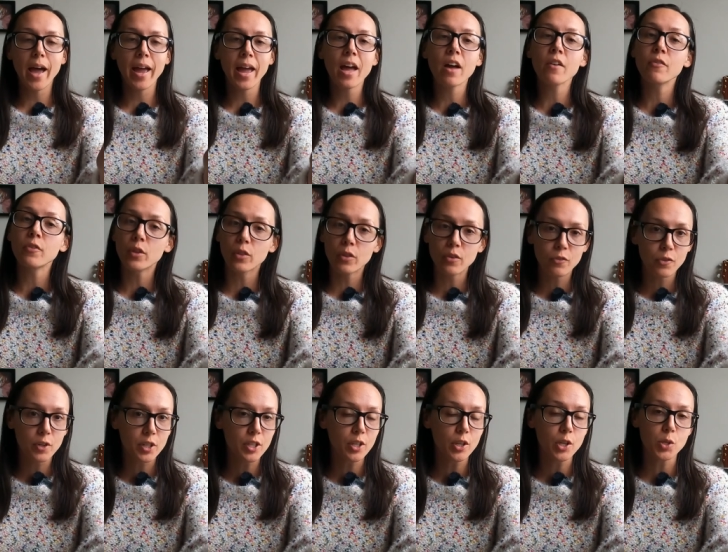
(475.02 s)
I have other
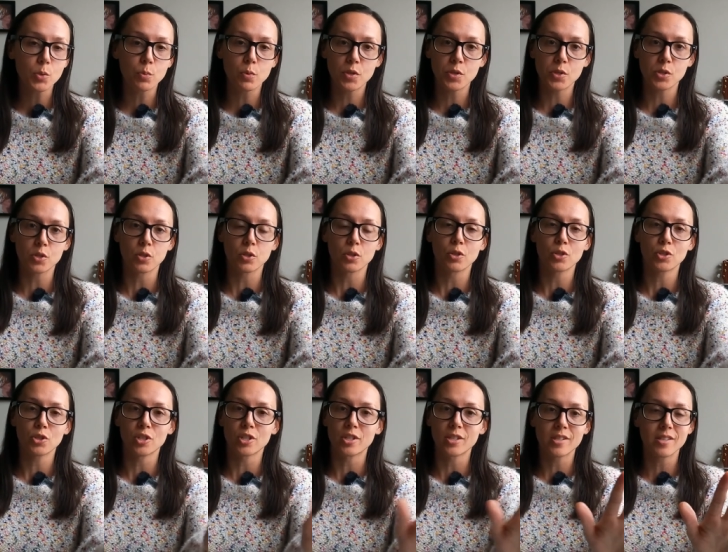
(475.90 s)
videos with
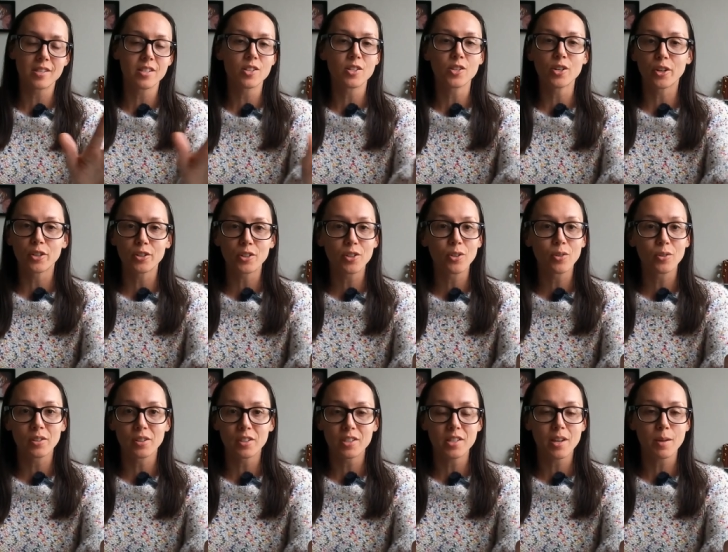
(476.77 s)
solutions. These aren't the
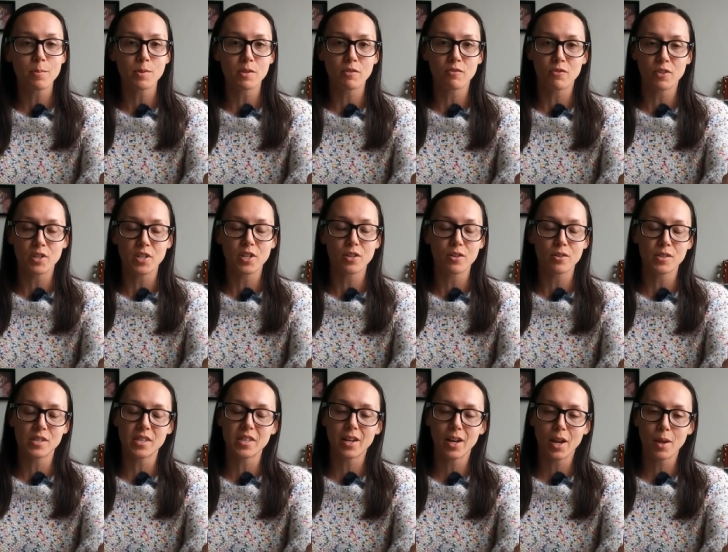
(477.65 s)
only types of
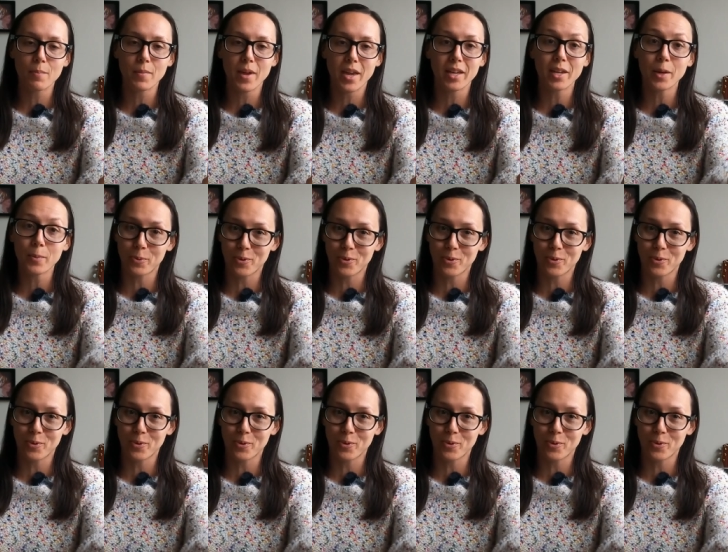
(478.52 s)
videos that I make, I